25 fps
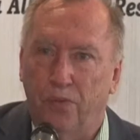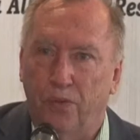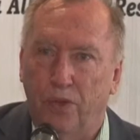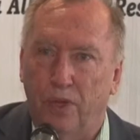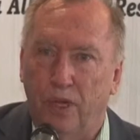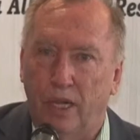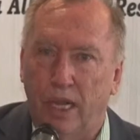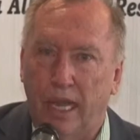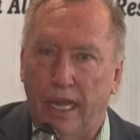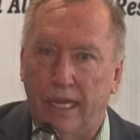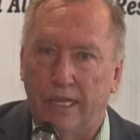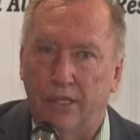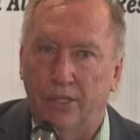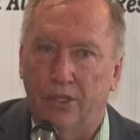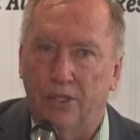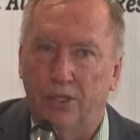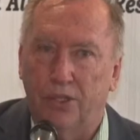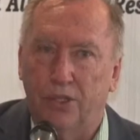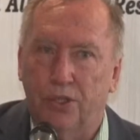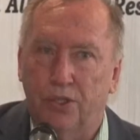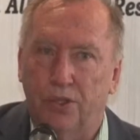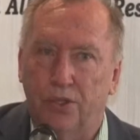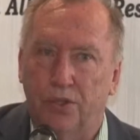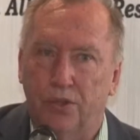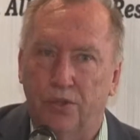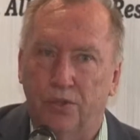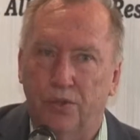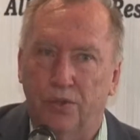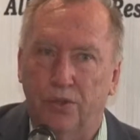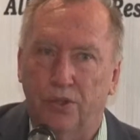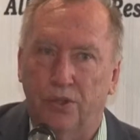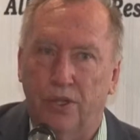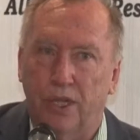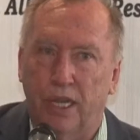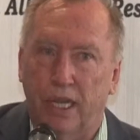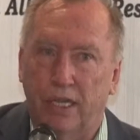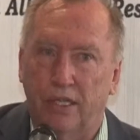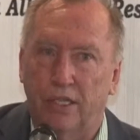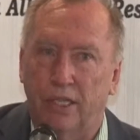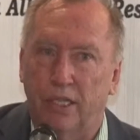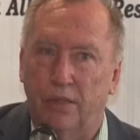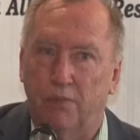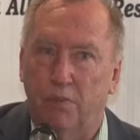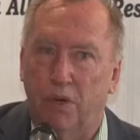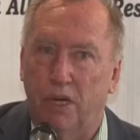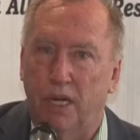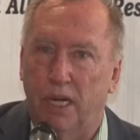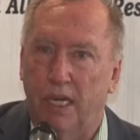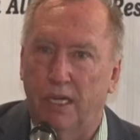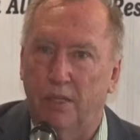yes,
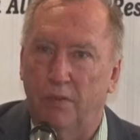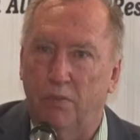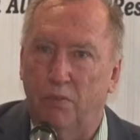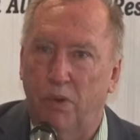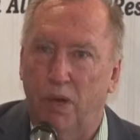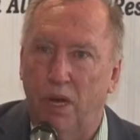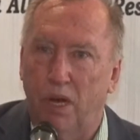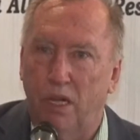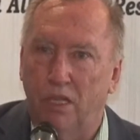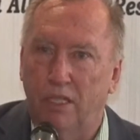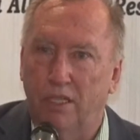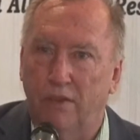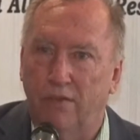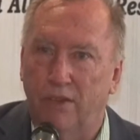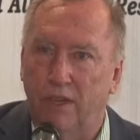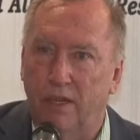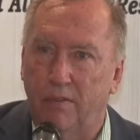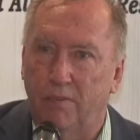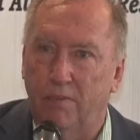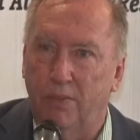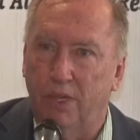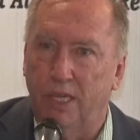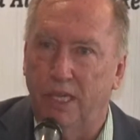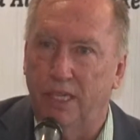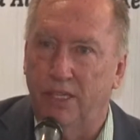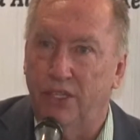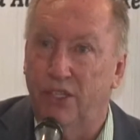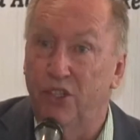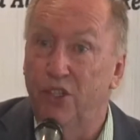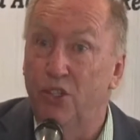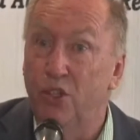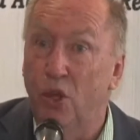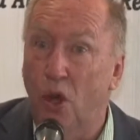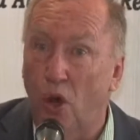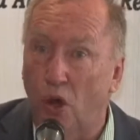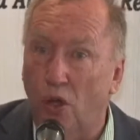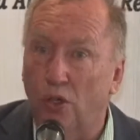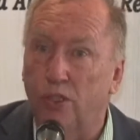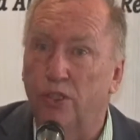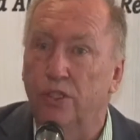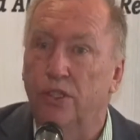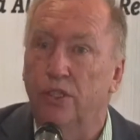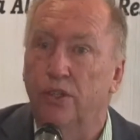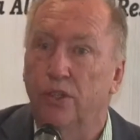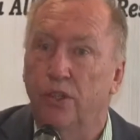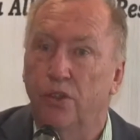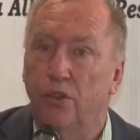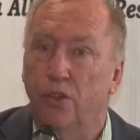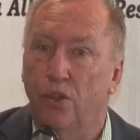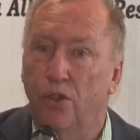it's part of it, but it's not
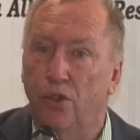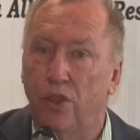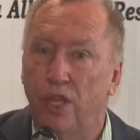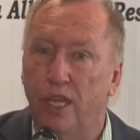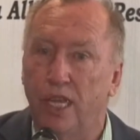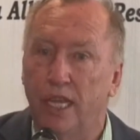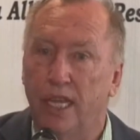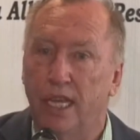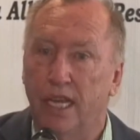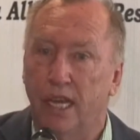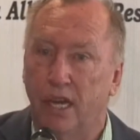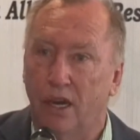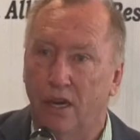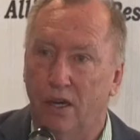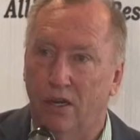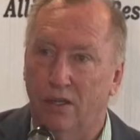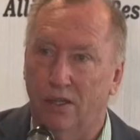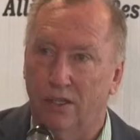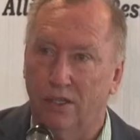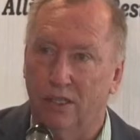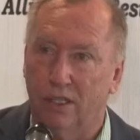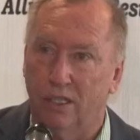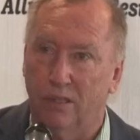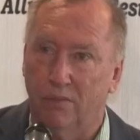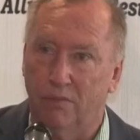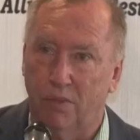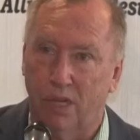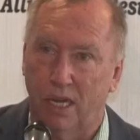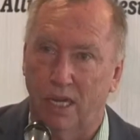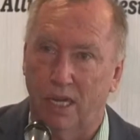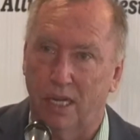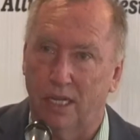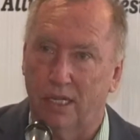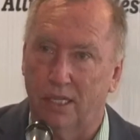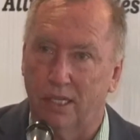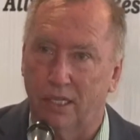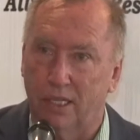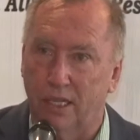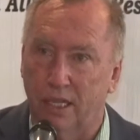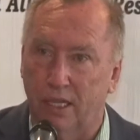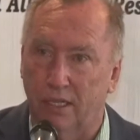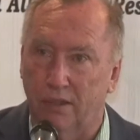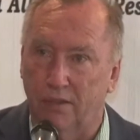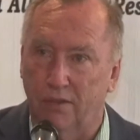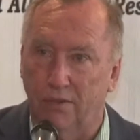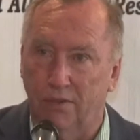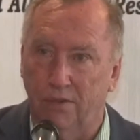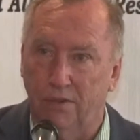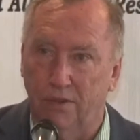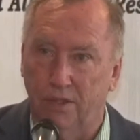the answer by
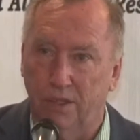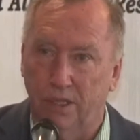itself.